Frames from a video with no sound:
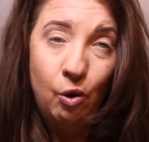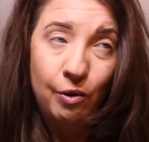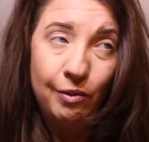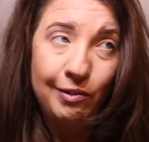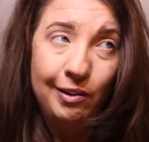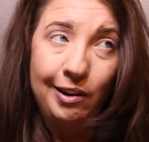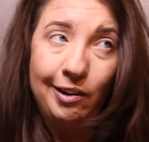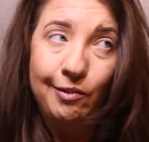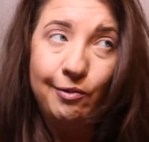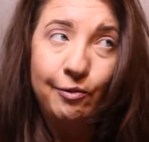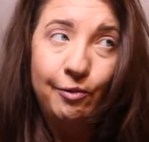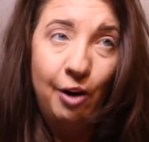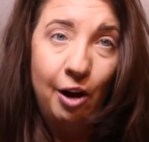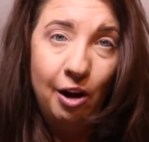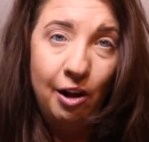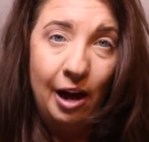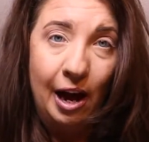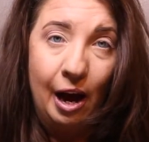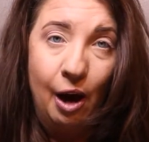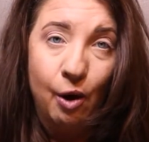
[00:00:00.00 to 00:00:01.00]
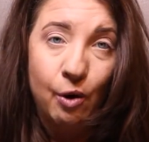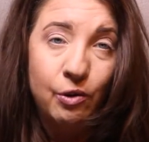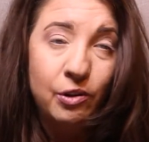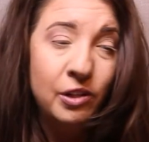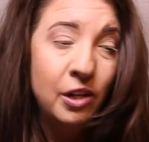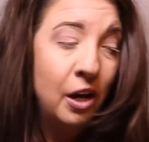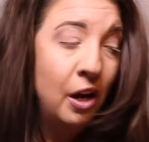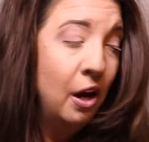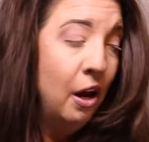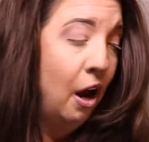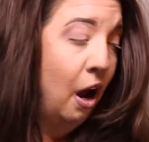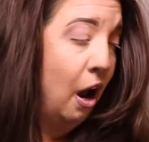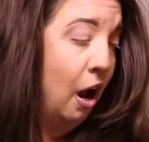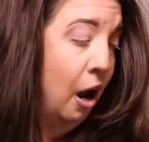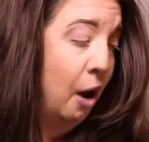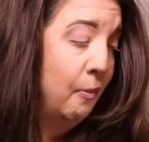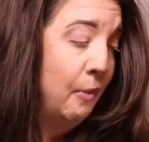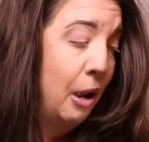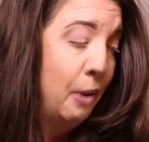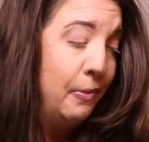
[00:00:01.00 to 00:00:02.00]
like fallout.
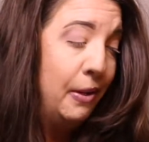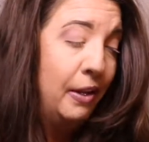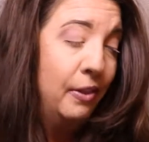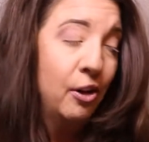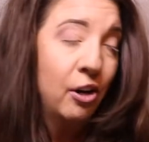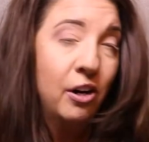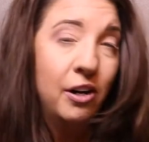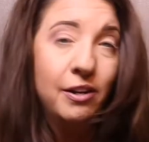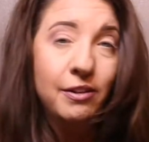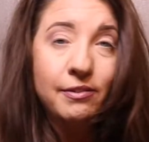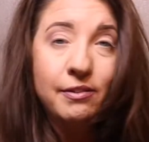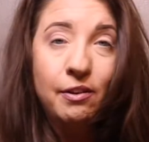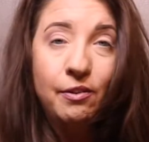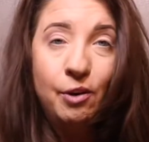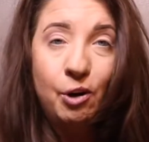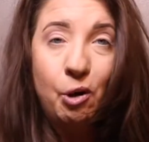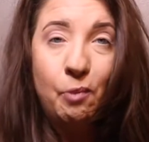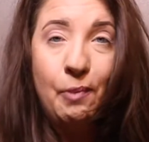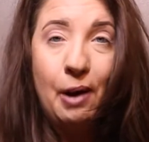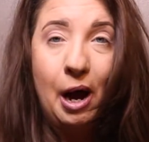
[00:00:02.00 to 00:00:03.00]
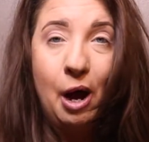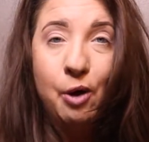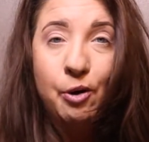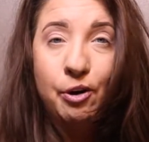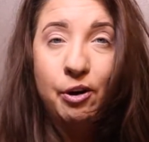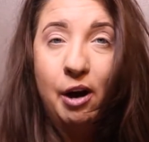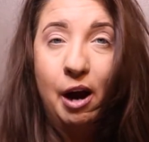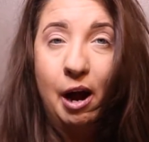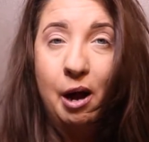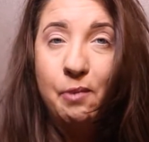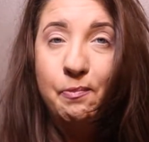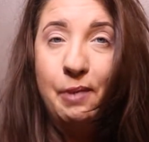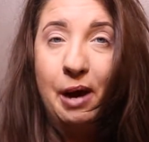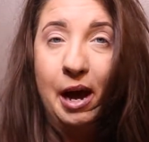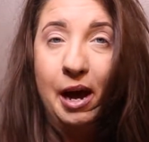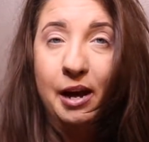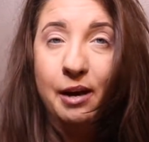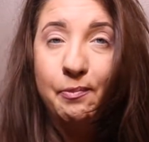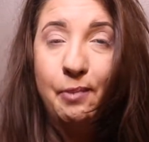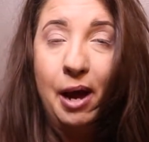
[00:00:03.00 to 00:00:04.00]
I mean, there is a little powder on
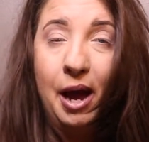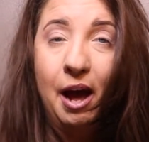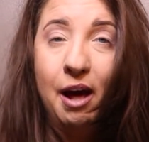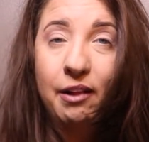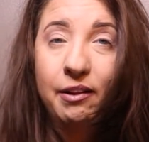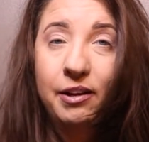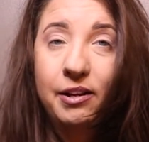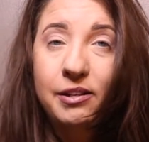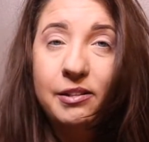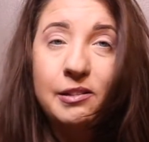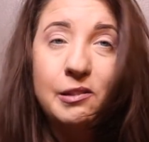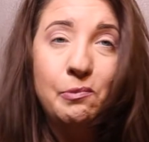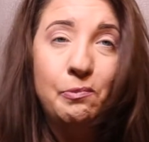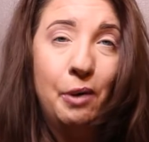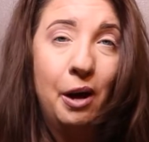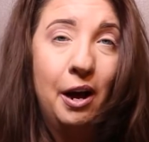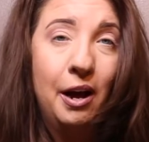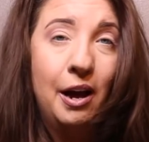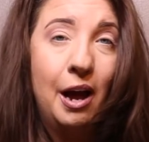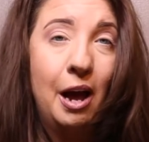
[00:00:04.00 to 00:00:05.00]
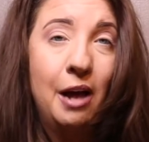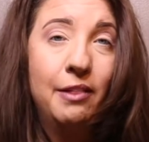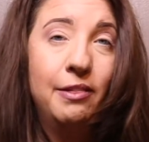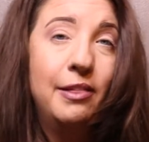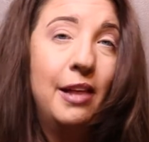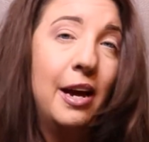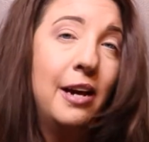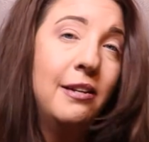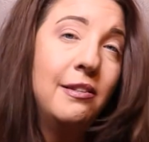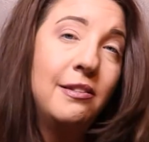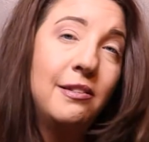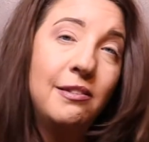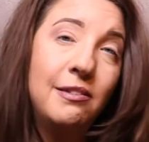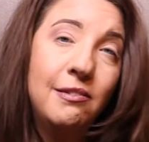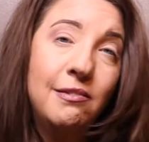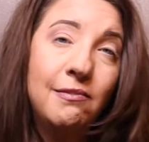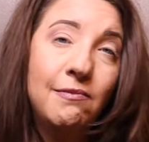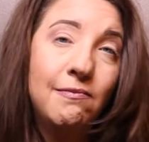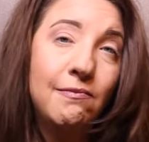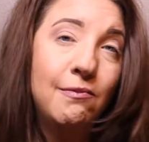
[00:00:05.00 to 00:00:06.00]
my palettes, but that's
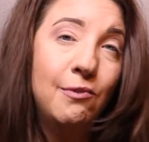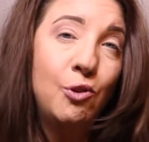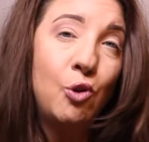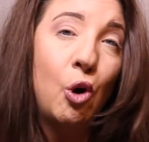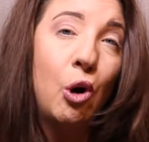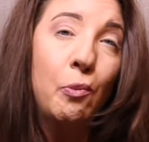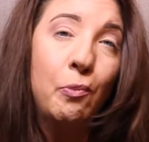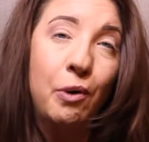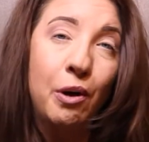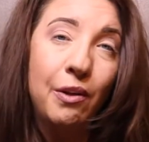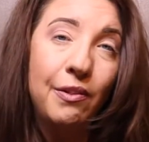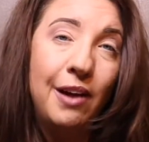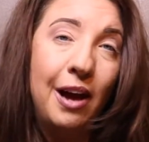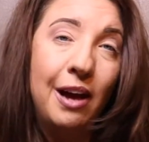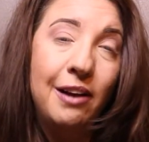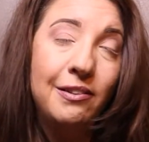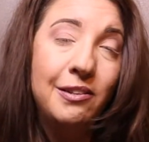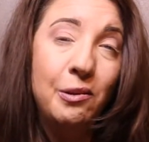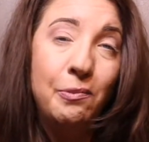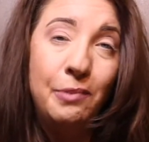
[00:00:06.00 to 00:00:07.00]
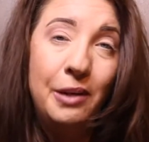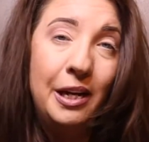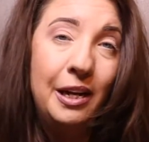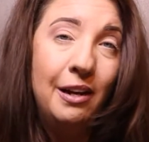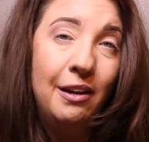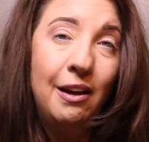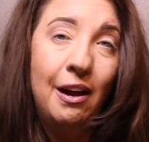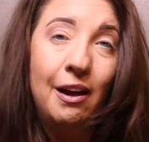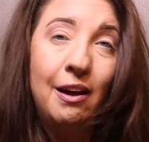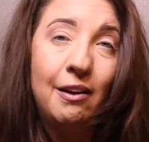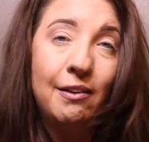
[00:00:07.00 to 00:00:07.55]
normal. That to me,